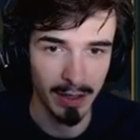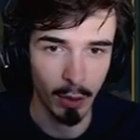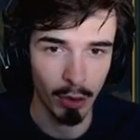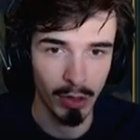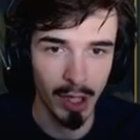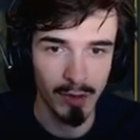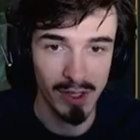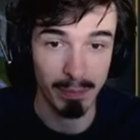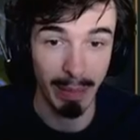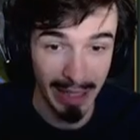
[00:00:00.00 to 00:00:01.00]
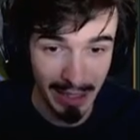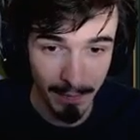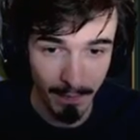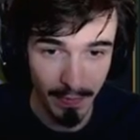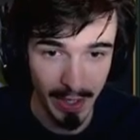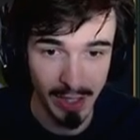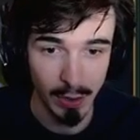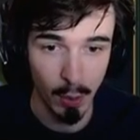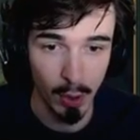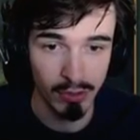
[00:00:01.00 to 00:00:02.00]
Orianna as bait. There's the
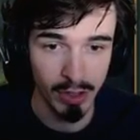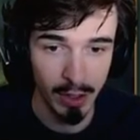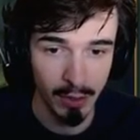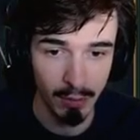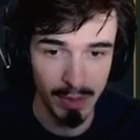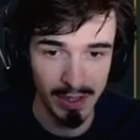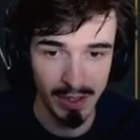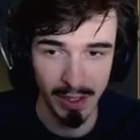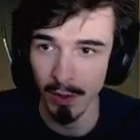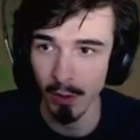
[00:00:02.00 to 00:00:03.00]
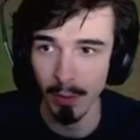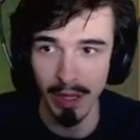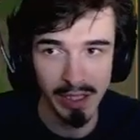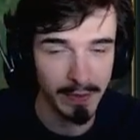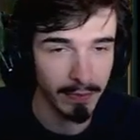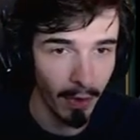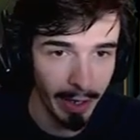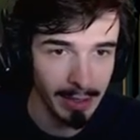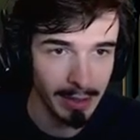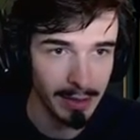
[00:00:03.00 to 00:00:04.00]
quadra kill, misses the heal, but that's
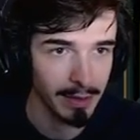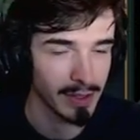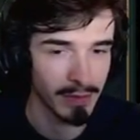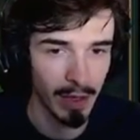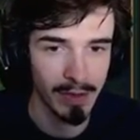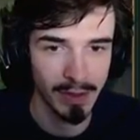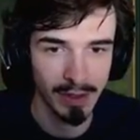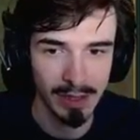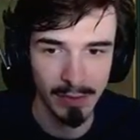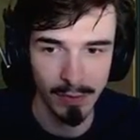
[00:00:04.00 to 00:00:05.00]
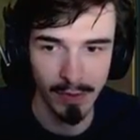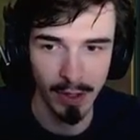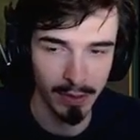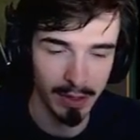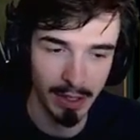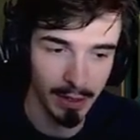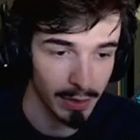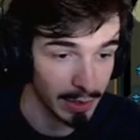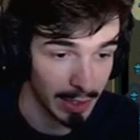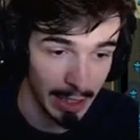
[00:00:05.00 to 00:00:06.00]
fine. Survives on a sliver of health and now can
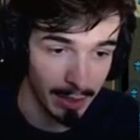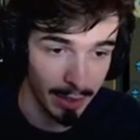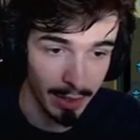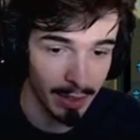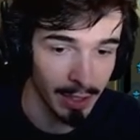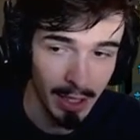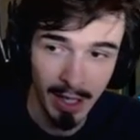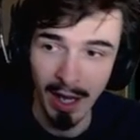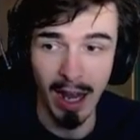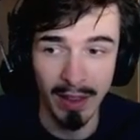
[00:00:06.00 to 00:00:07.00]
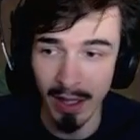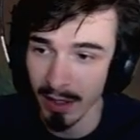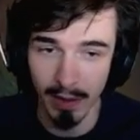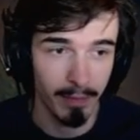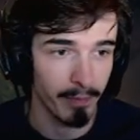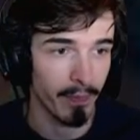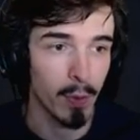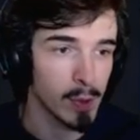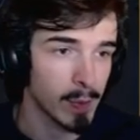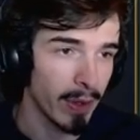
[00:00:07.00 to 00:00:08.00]
just get out of there. And that,
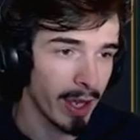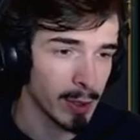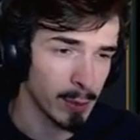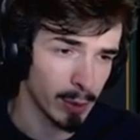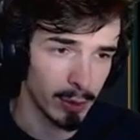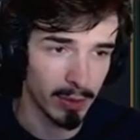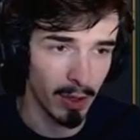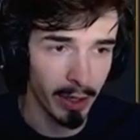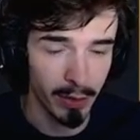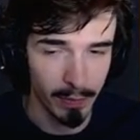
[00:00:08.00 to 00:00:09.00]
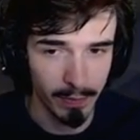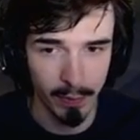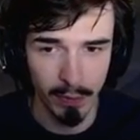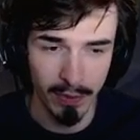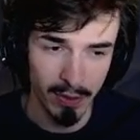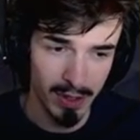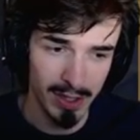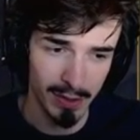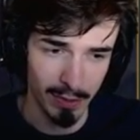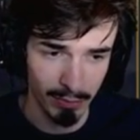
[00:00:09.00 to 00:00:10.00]
all's well that ends well, kind of. 4 for 3
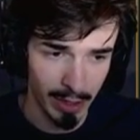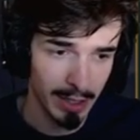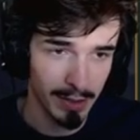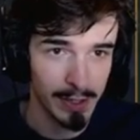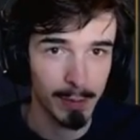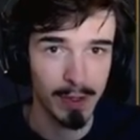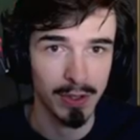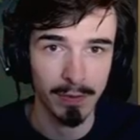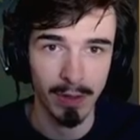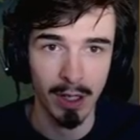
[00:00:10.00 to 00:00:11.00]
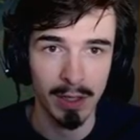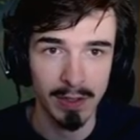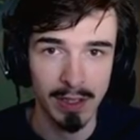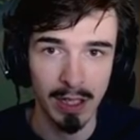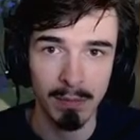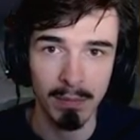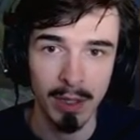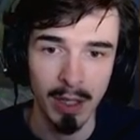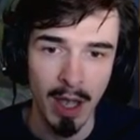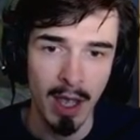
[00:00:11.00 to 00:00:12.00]
is not great considering we're so far ahead this game.
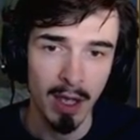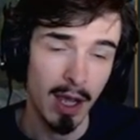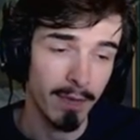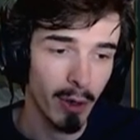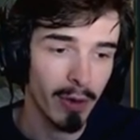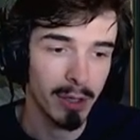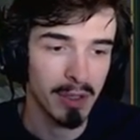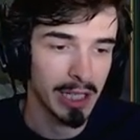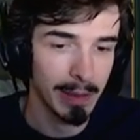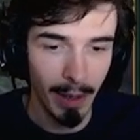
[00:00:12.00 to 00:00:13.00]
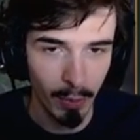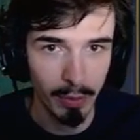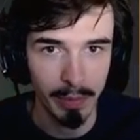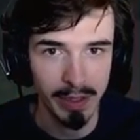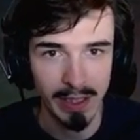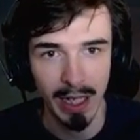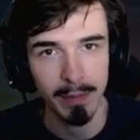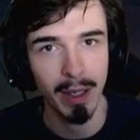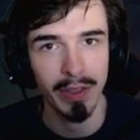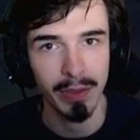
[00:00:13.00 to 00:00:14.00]
If I were the enemy team, I wouldn't be sad
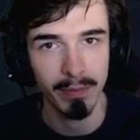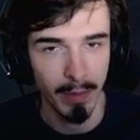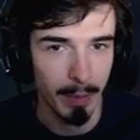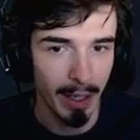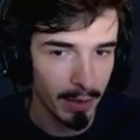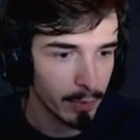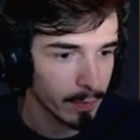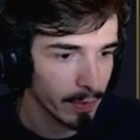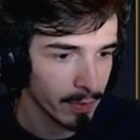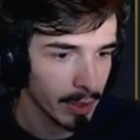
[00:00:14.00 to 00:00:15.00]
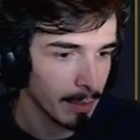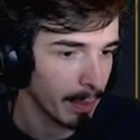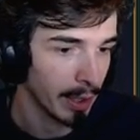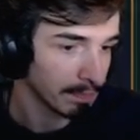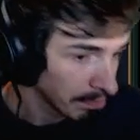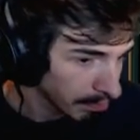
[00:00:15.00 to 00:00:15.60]
about a 4 for 3, but